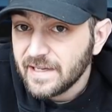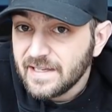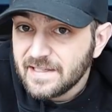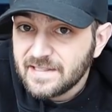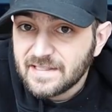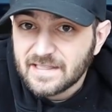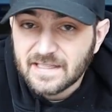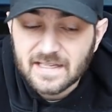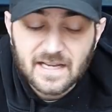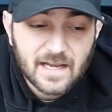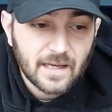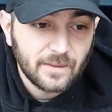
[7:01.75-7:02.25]
E
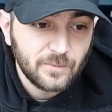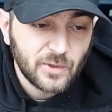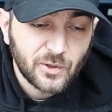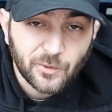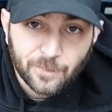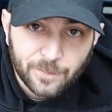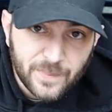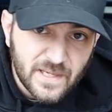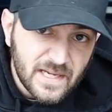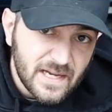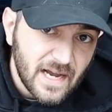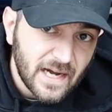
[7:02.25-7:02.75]
C M,
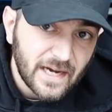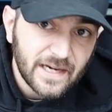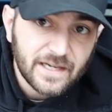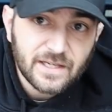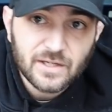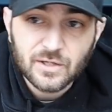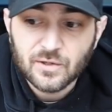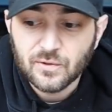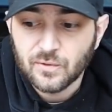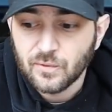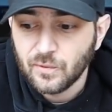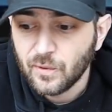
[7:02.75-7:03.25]
your B I
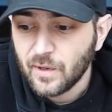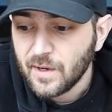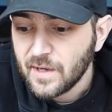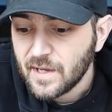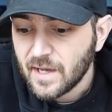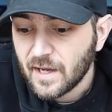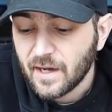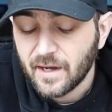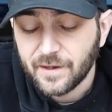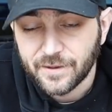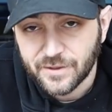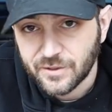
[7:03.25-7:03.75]
U,
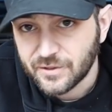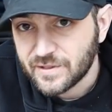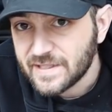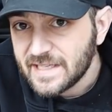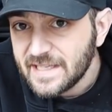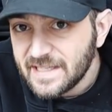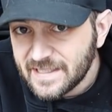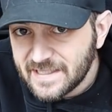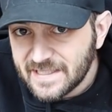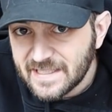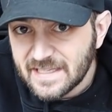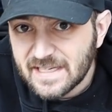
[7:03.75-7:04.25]
uh, your
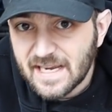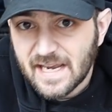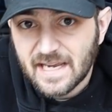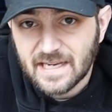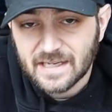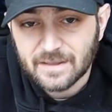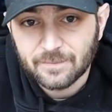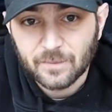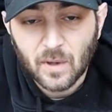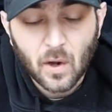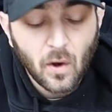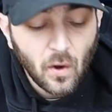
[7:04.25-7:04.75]
T C
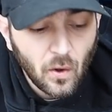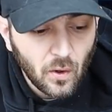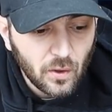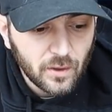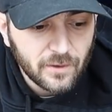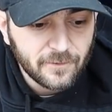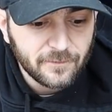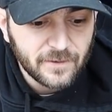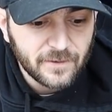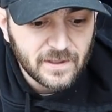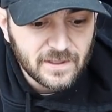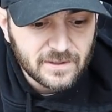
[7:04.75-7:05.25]
M,
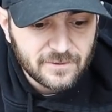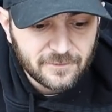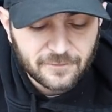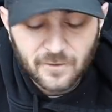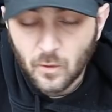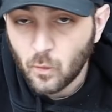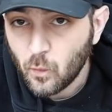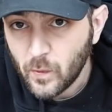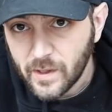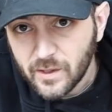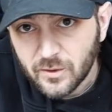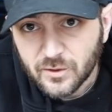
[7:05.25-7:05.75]
all of these
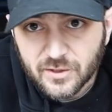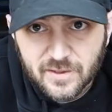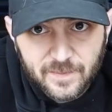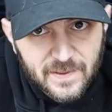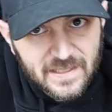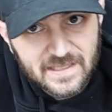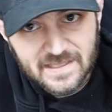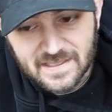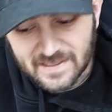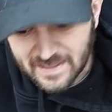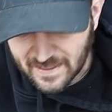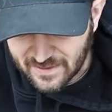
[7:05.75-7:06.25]
wheel
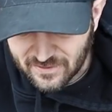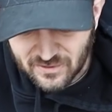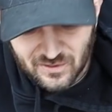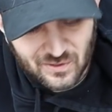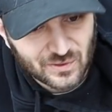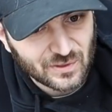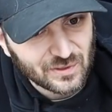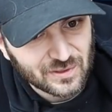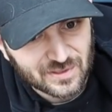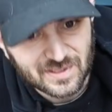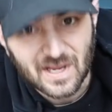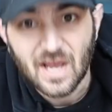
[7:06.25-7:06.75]
speed
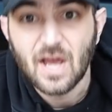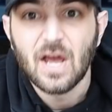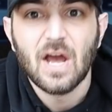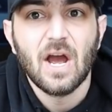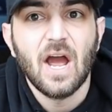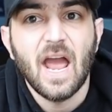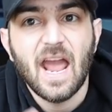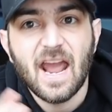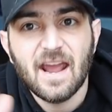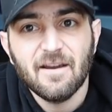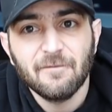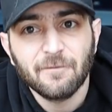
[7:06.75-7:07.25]
sensors.
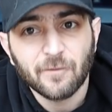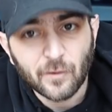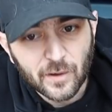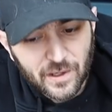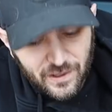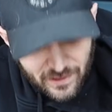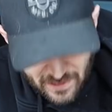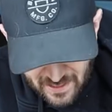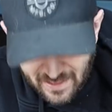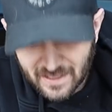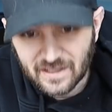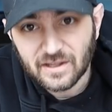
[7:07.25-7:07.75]

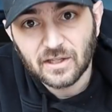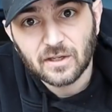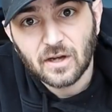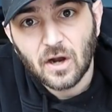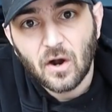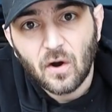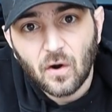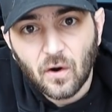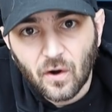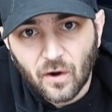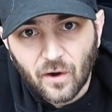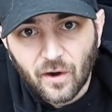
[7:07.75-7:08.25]
Everything in the
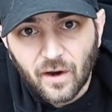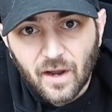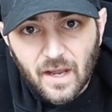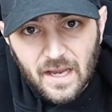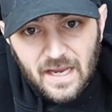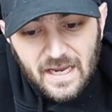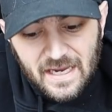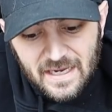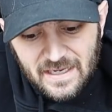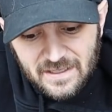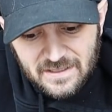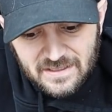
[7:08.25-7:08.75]
car
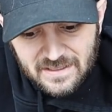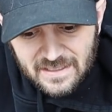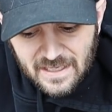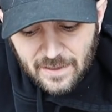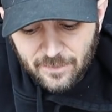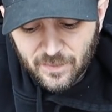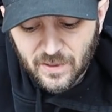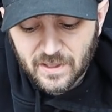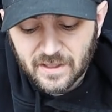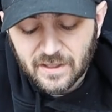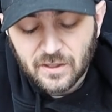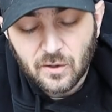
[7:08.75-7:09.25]
is
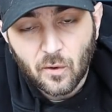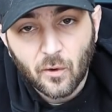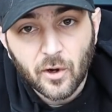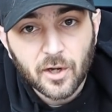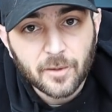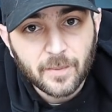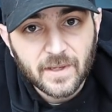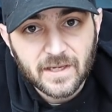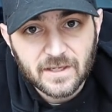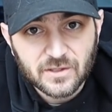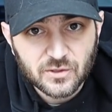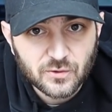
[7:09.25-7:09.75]
typically going
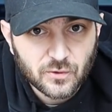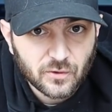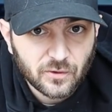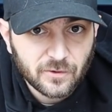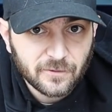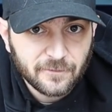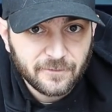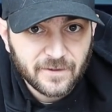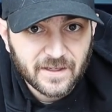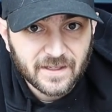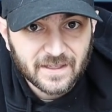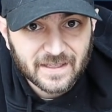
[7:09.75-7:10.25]
to be
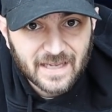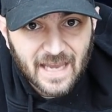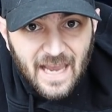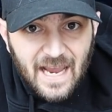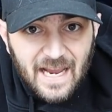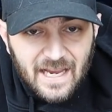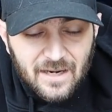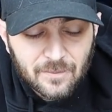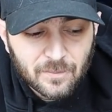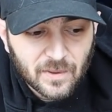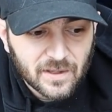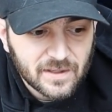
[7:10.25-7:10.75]
controlled via
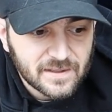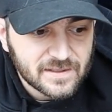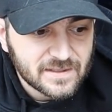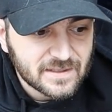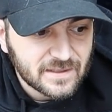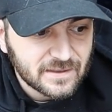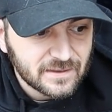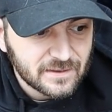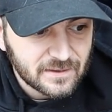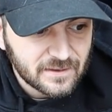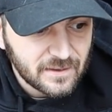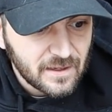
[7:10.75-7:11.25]
CAN bus,
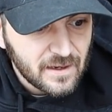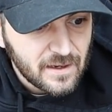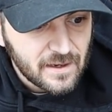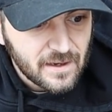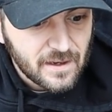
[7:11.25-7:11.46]
and